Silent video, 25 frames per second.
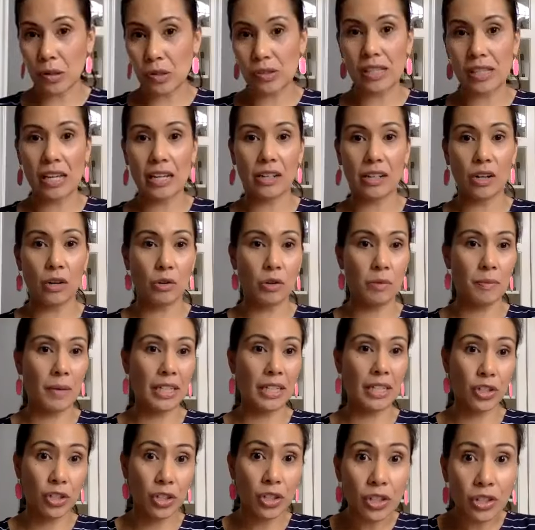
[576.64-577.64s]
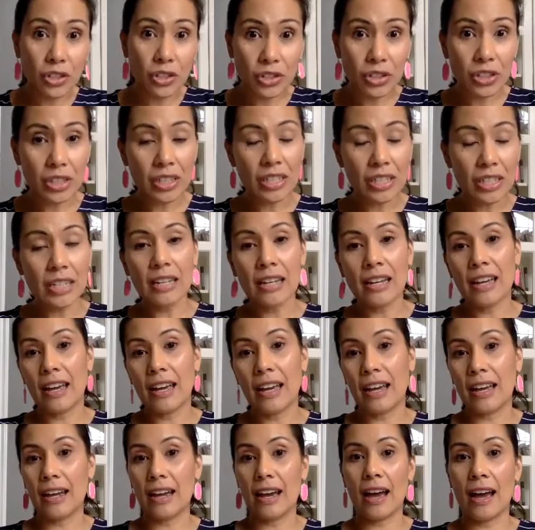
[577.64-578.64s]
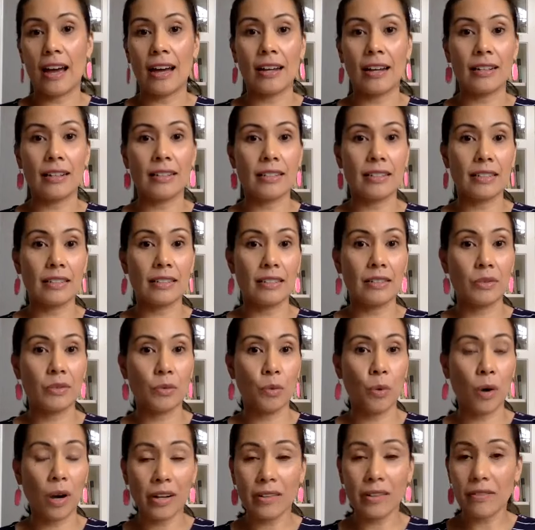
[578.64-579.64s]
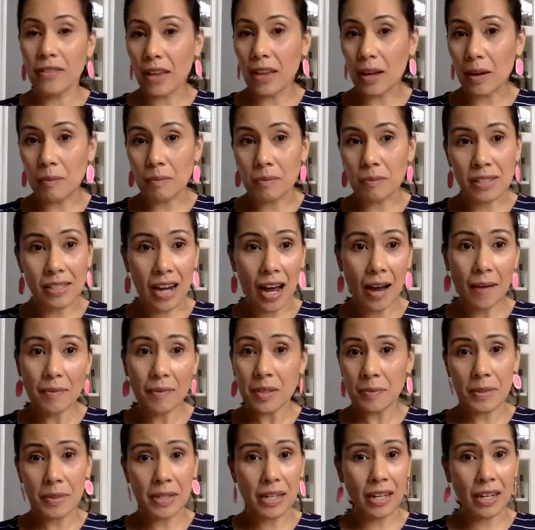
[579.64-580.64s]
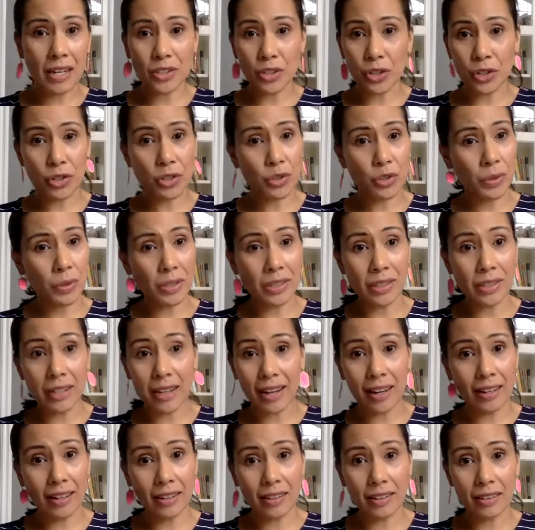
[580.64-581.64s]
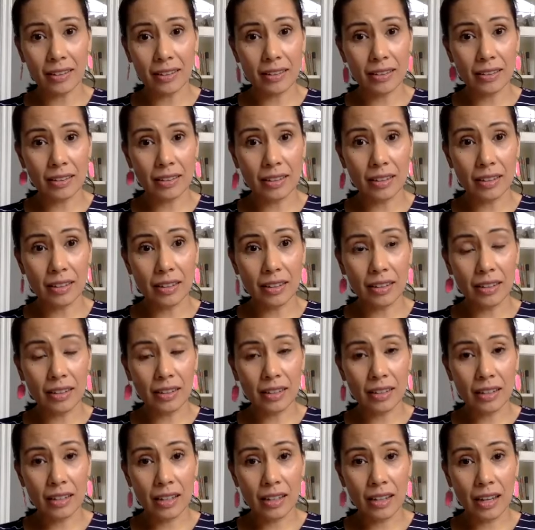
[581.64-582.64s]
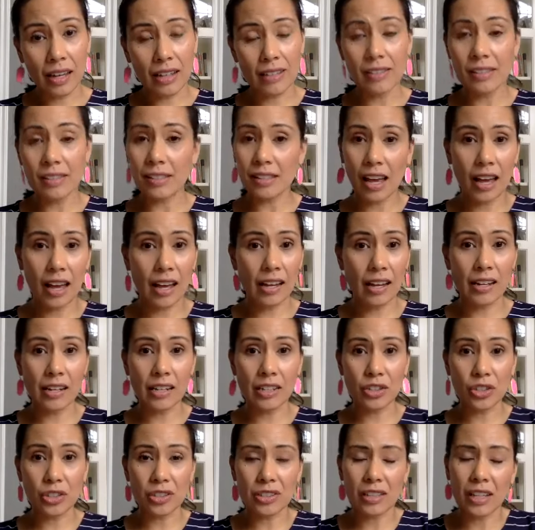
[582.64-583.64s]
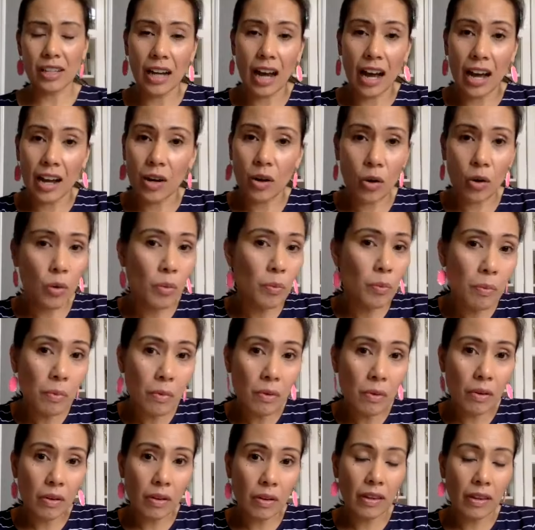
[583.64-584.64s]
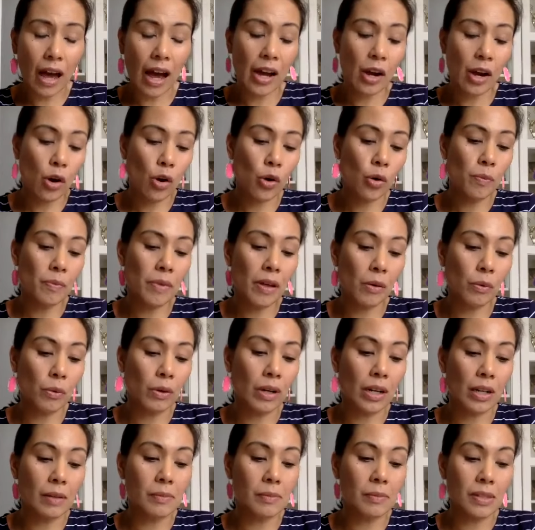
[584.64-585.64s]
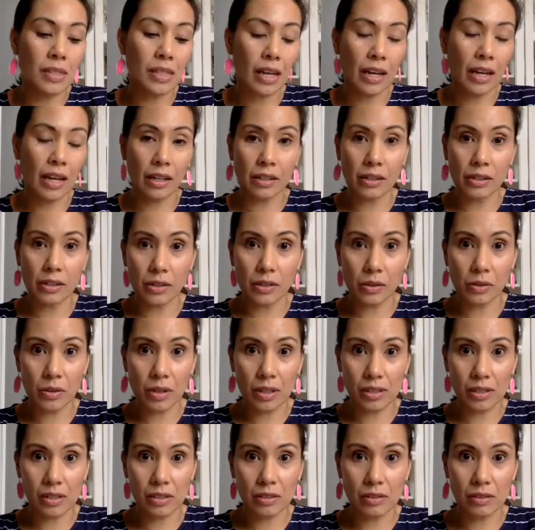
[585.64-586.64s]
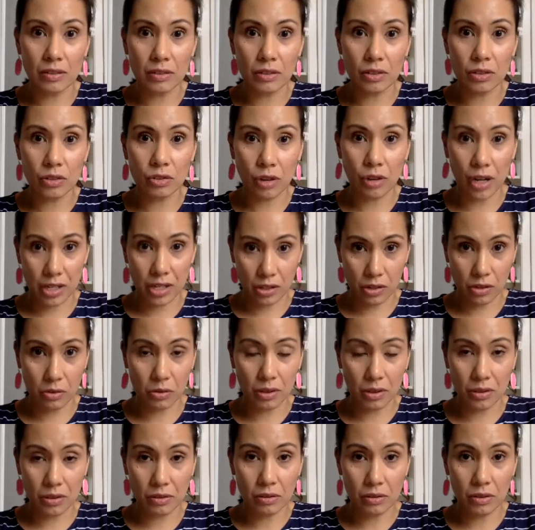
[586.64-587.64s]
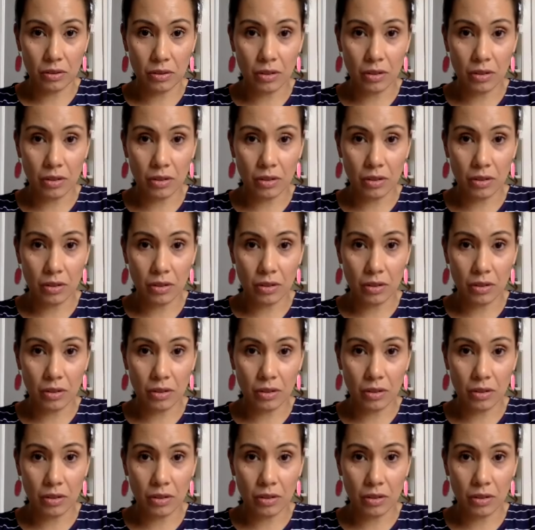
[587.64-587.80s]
that go to my church, and one of them stopped me at church one day and said, she's like, I hope that what I'm saying to you doesn't strike you as